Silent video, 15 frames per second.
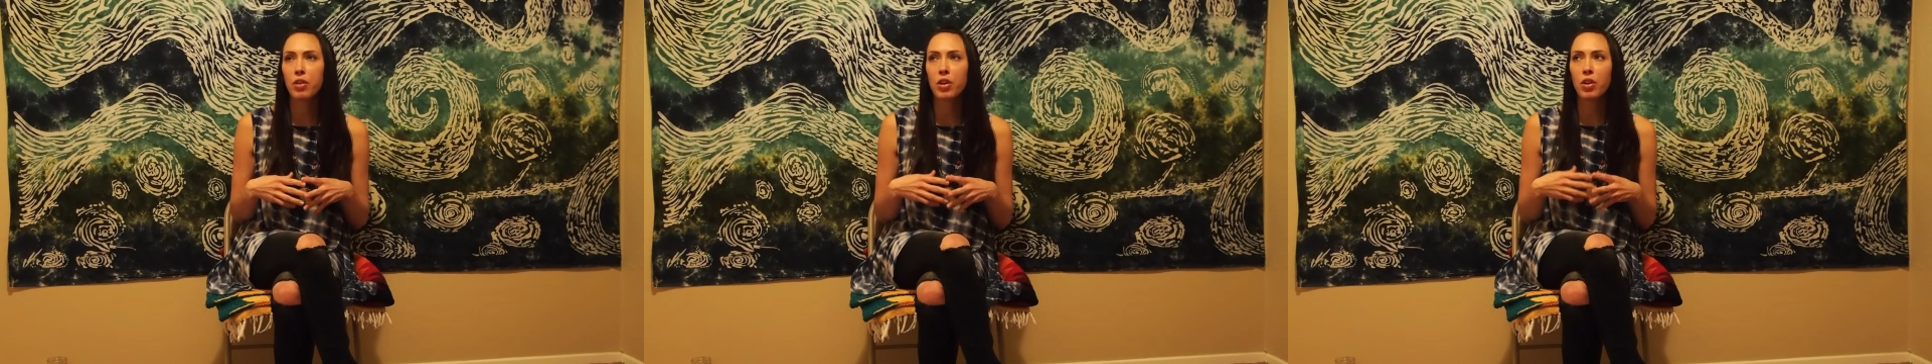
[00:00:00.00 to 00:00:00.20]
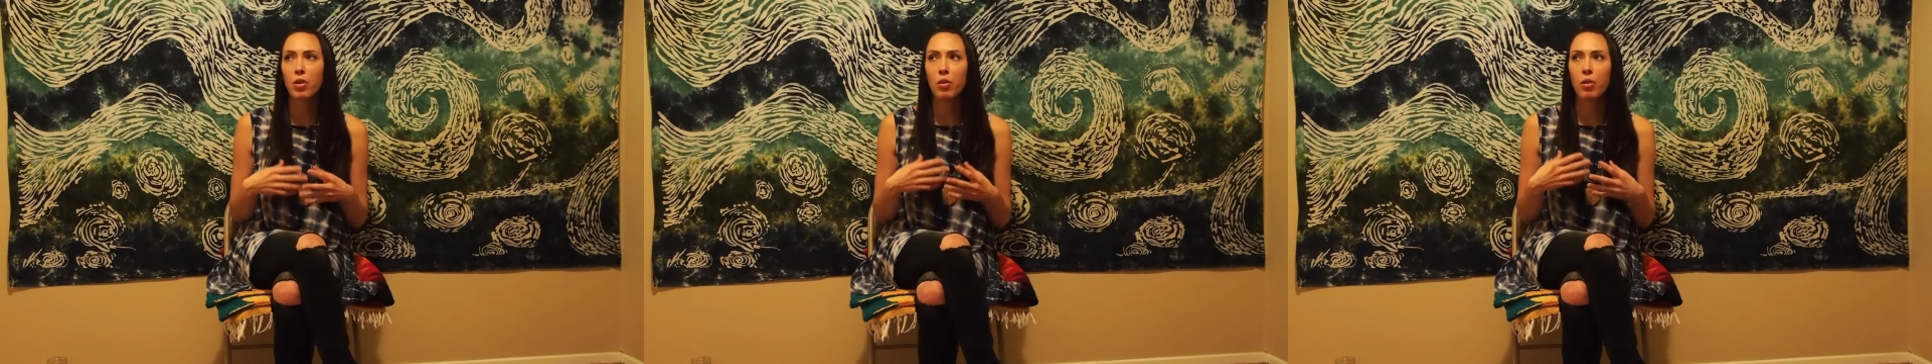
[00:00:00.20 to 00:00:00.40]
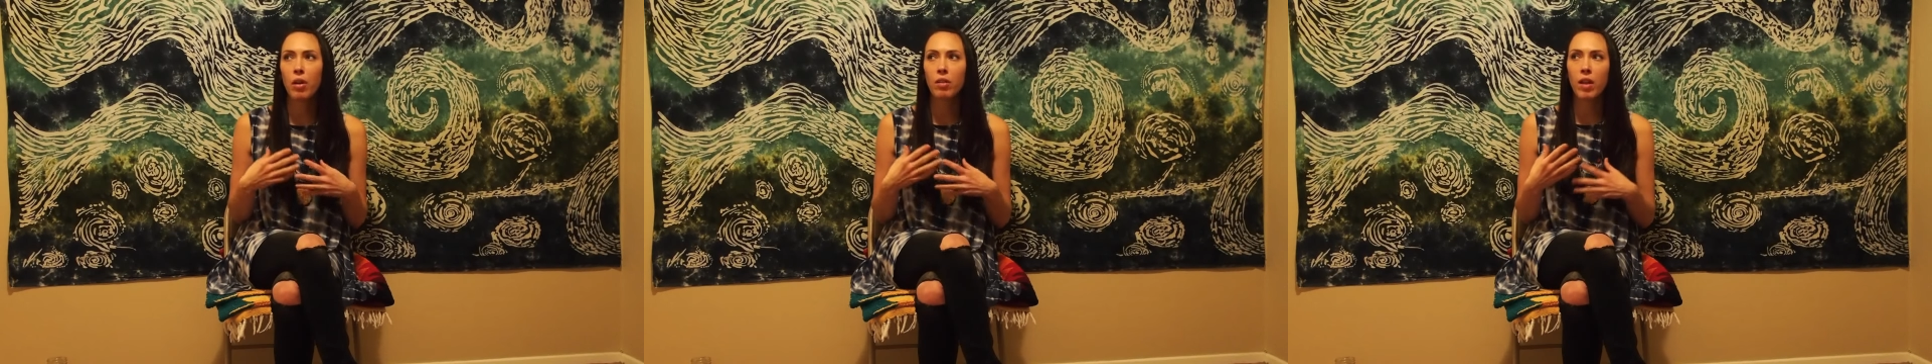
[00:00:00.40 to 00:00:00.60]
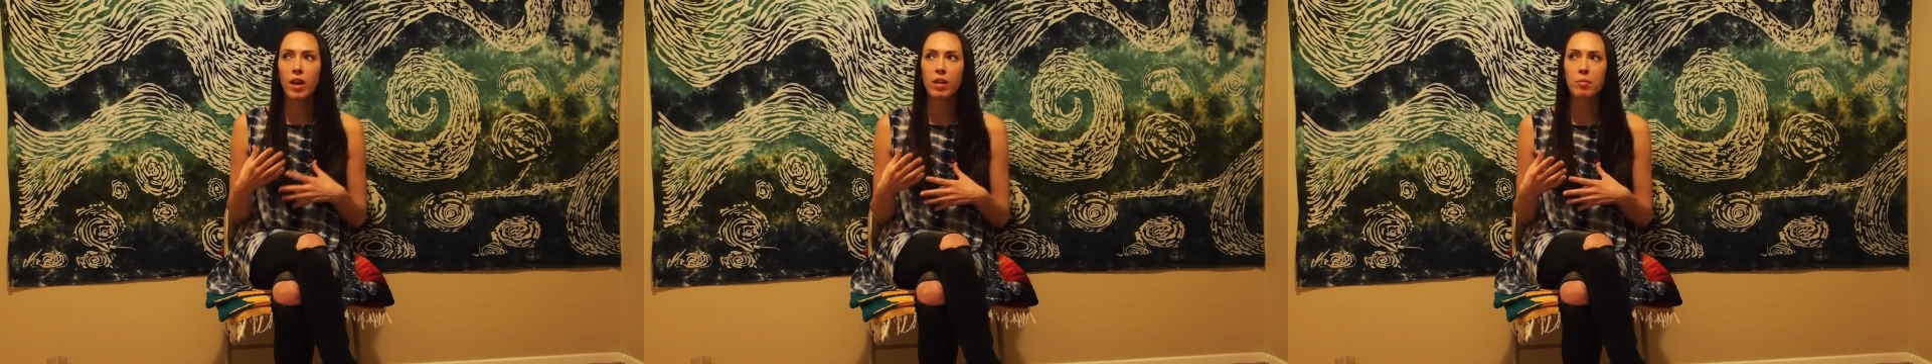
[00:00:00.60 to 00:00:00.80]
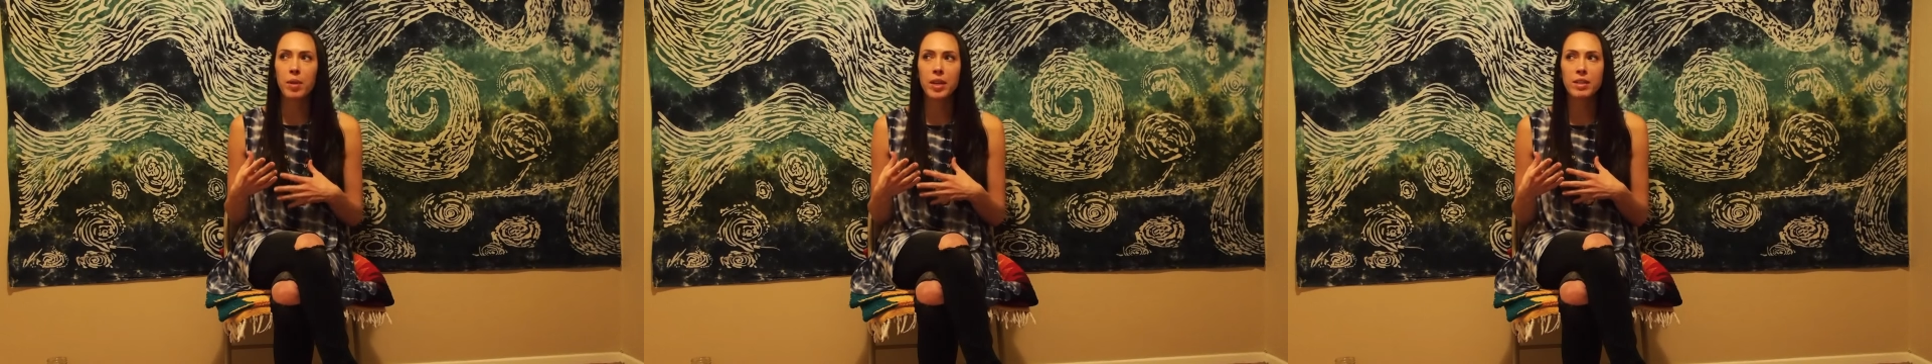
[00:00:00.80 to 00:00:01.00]
You know, a
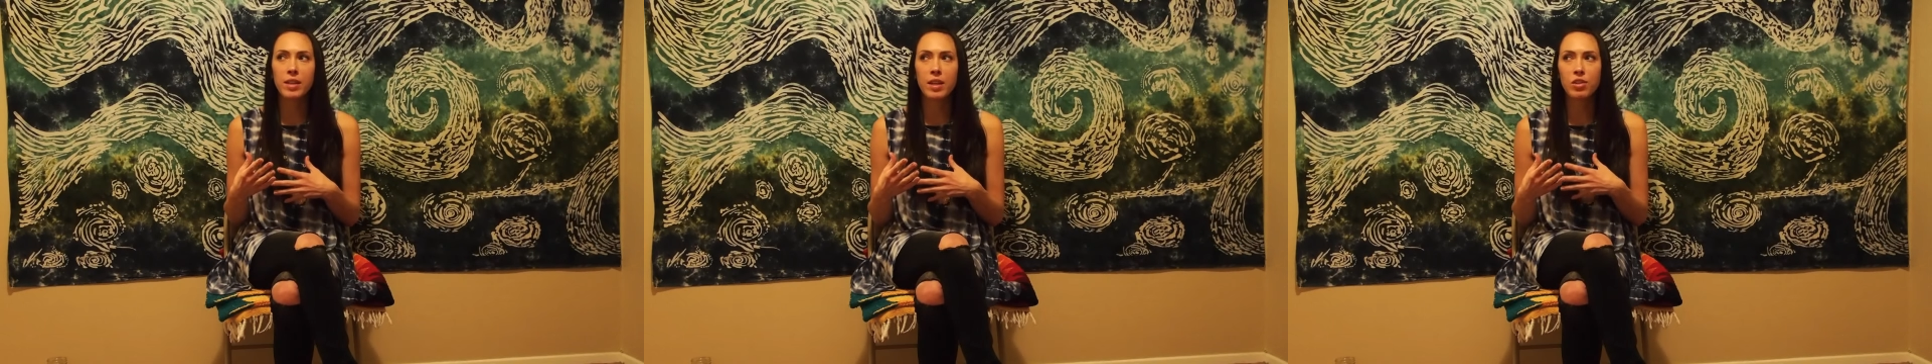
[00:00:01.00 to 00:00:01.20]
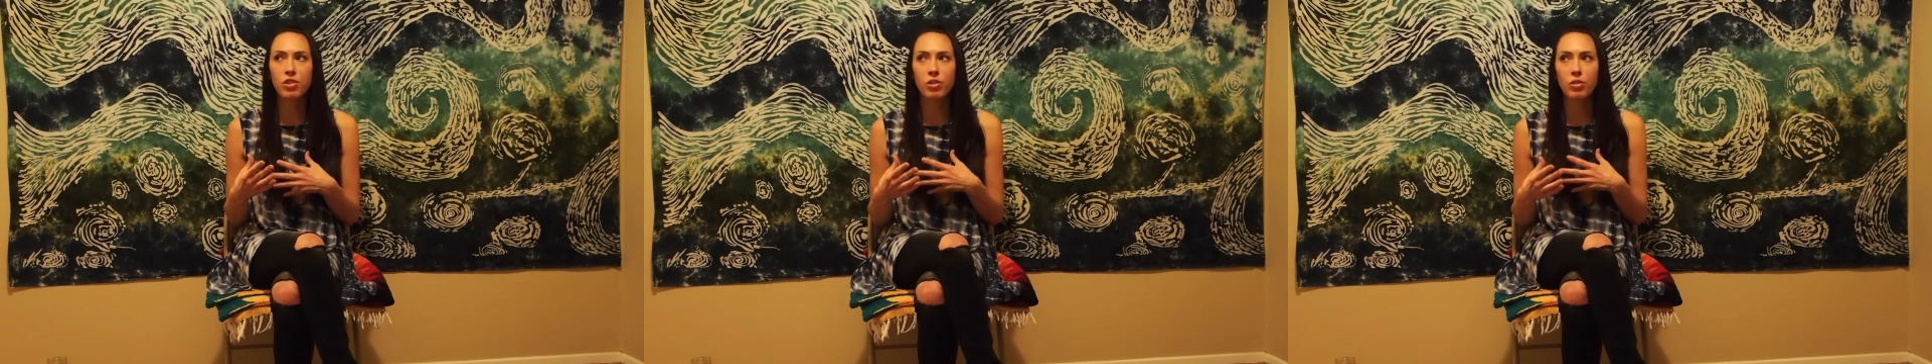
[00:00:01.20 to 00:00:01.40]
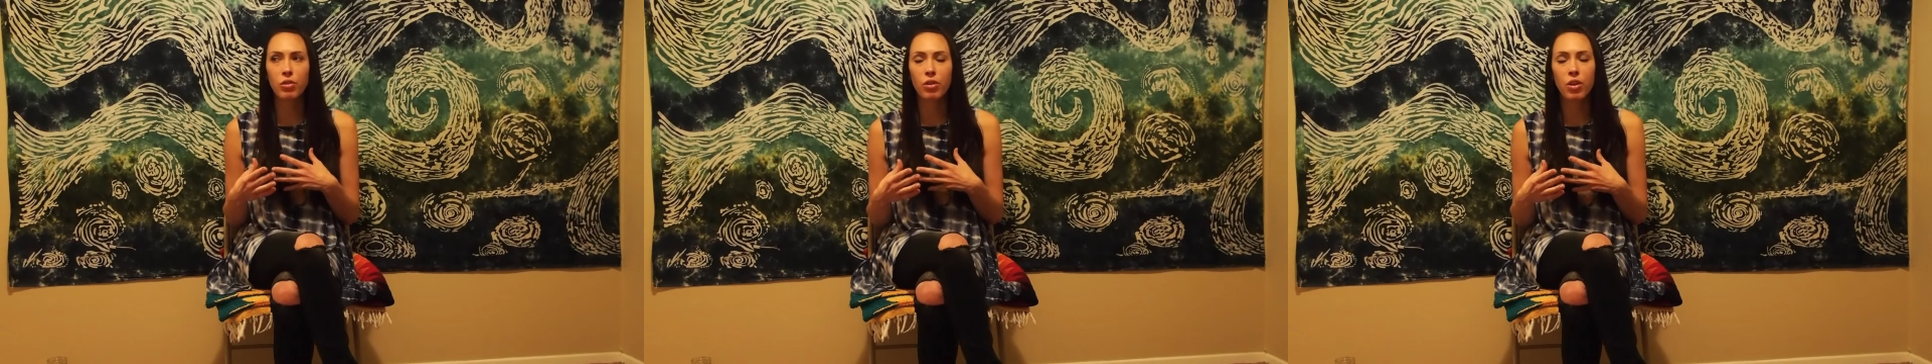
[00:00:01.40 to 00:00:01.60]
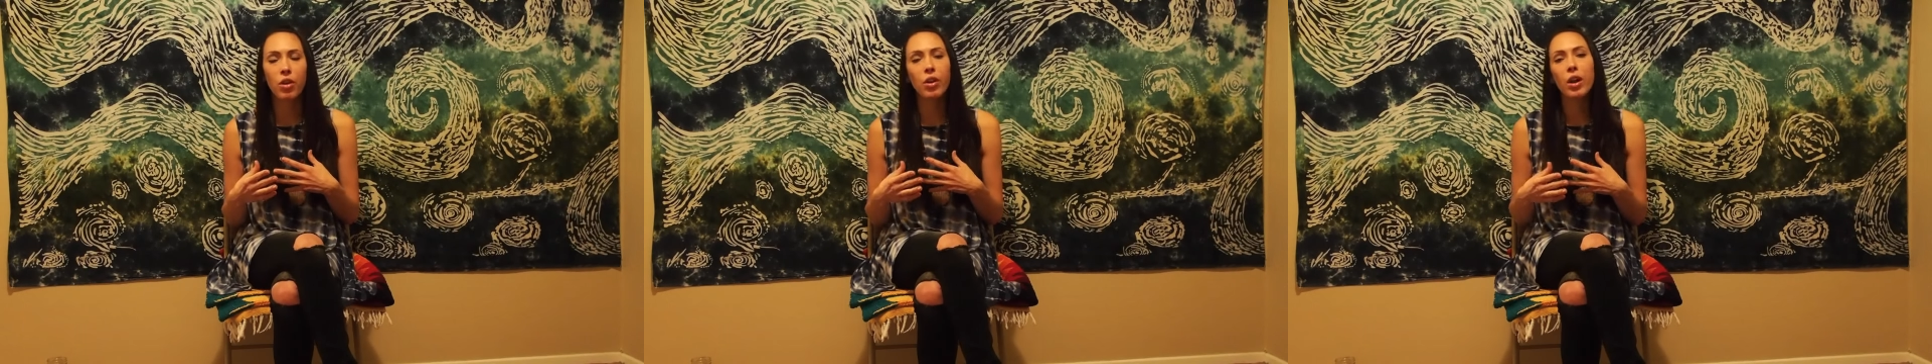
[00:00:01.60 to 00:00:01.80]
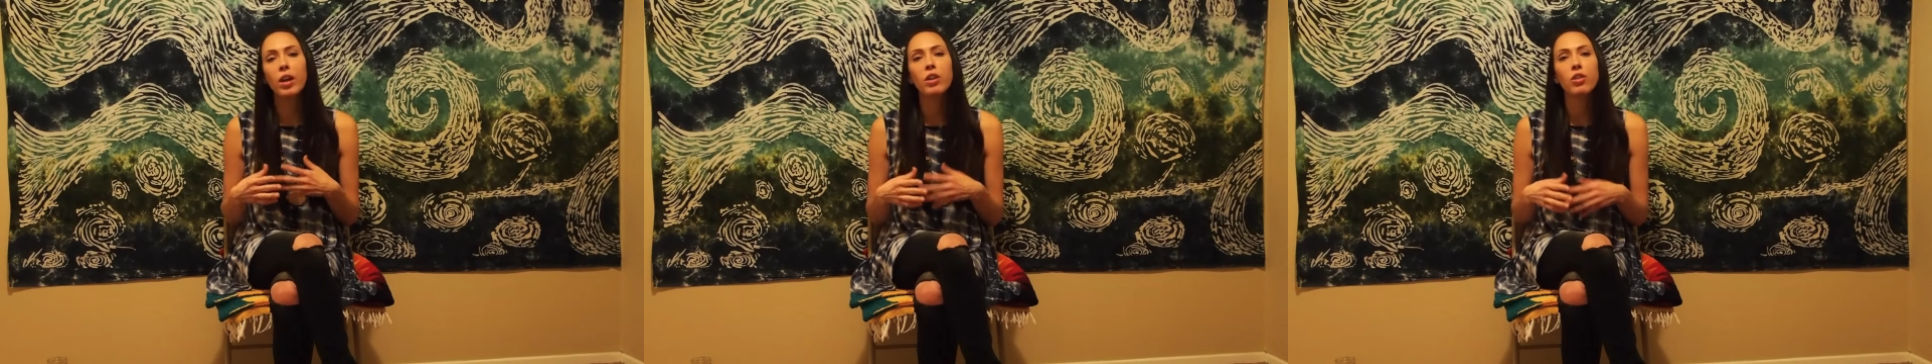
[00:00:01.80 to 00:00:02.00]
lot of meditation or
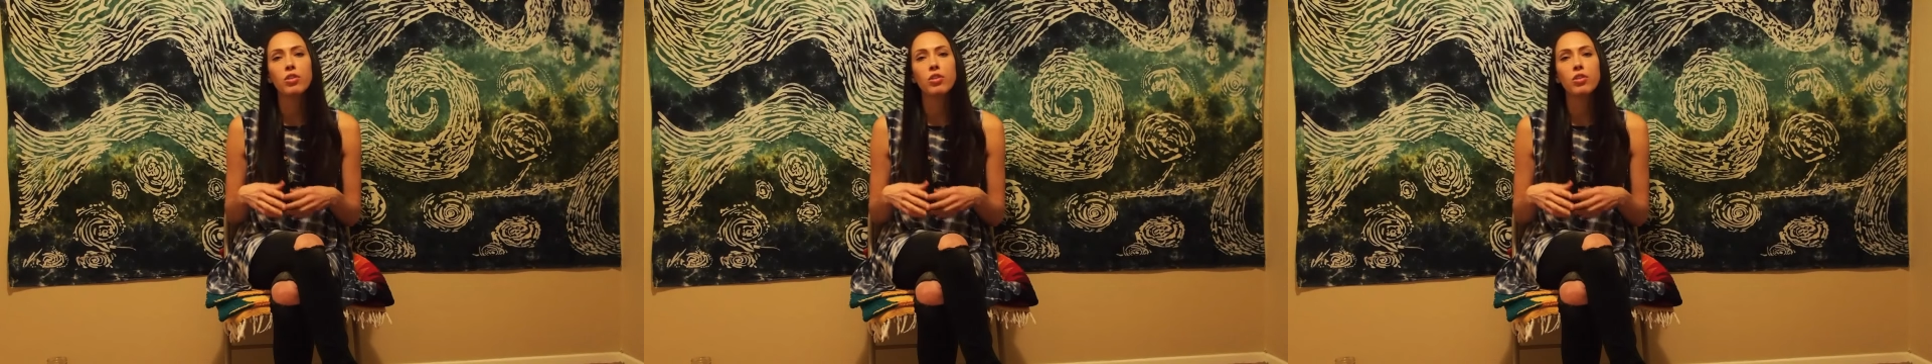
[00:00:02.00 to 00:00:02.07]
yoga,